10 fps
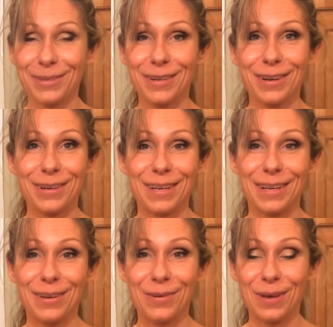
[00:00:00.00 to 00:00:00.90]
They're called
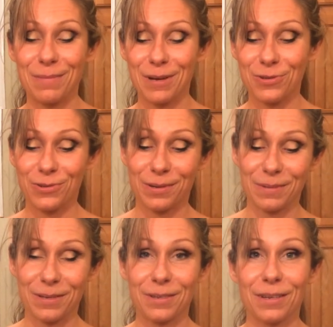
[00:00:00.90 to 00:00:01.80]
enoki
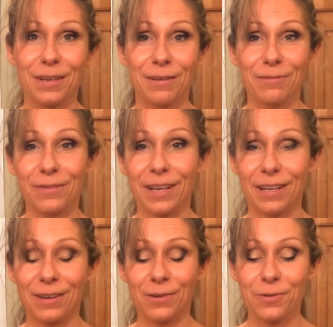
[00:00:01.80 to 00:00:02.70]
mushrooms. They're
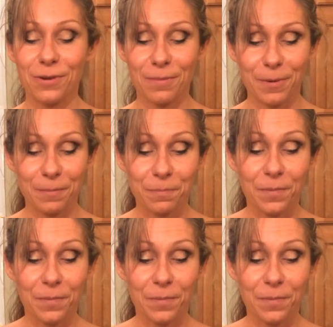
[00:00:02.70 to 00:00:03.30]
freaking adorable.